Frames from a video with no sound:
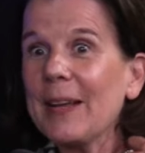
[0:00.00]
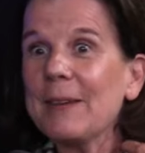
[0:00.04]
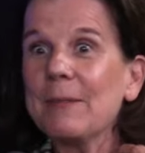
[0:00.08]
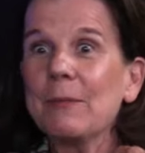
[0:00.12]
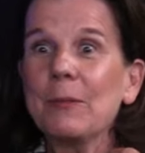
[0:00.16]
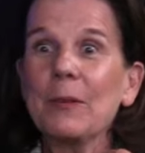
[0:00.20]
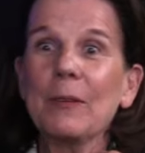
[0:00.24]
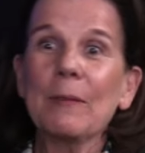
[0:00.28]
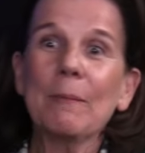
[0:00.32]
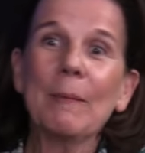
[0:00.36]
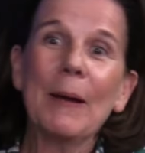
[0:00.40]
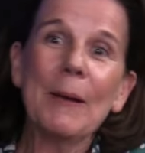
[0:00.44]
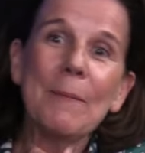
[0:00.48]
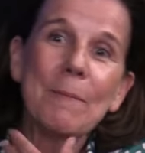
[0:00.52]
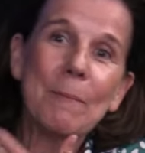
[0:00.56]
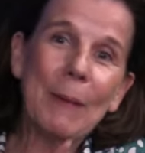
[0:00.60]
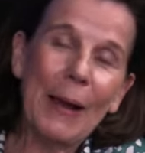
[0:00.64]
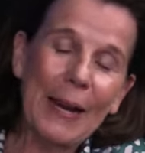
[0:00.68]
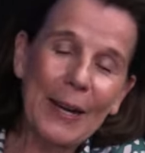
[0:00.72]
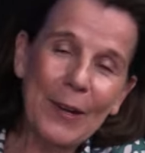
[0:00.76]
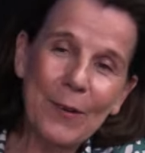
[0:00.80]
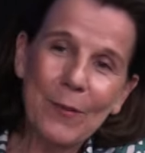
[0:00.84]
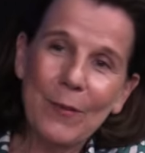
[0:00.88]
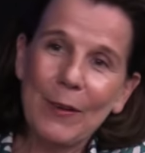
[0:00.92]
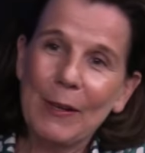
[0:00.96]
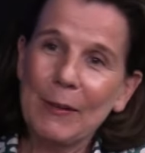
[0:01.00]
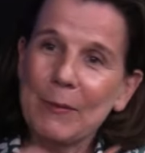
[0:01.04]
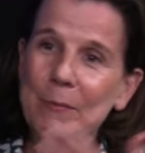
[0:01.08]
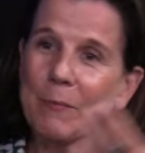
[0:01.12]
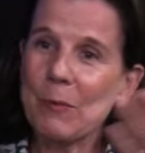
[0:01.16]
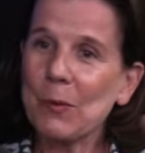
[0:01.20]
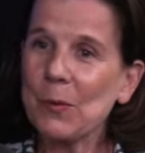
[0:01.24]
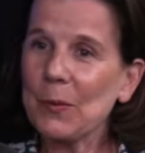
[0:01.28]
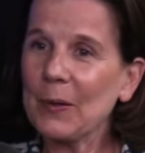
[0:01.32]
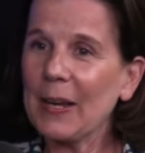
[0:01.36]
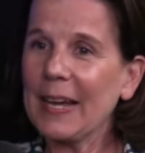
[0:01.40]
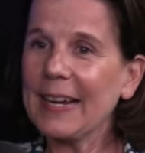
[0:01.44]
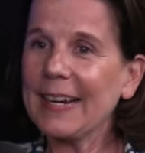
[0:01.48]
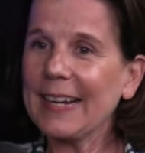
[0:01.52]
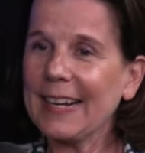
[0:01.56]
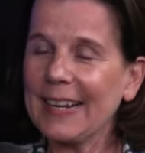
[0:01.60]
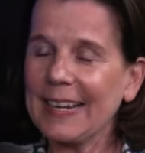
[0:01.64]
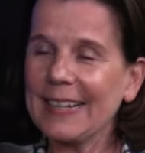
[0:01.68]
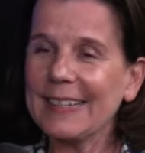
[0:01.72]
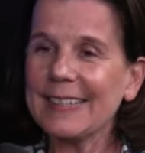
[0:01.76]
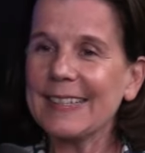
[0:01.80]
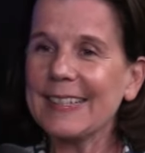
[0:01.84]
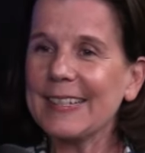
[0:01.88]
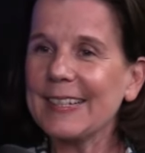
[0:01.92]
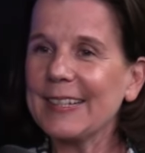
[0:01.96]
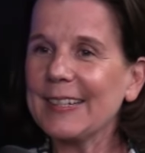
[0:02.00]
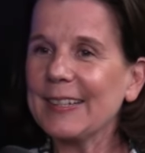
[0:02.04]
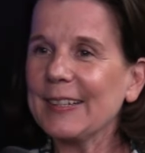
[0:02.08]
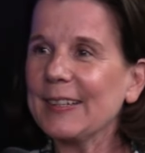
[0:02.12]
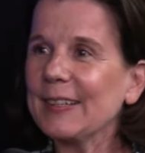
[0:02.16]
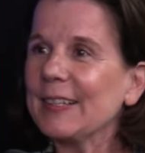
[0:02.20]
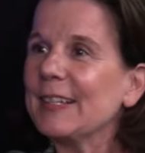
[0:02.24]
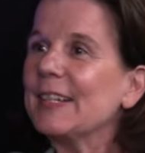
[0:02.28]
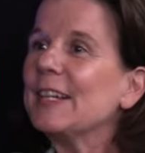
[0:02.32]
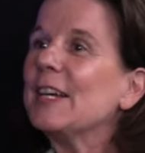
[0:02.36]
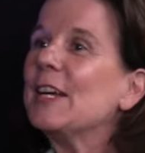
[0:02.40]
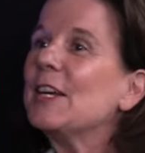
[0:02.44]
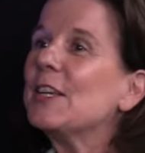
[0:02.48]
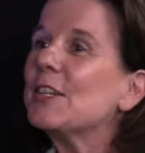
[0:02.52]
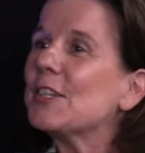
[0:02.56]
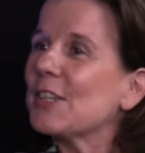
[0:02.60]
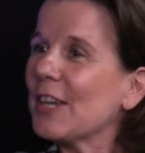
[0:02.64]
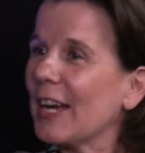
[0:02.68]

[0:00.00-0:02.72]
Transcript: and with my background more like classical mm-hmm.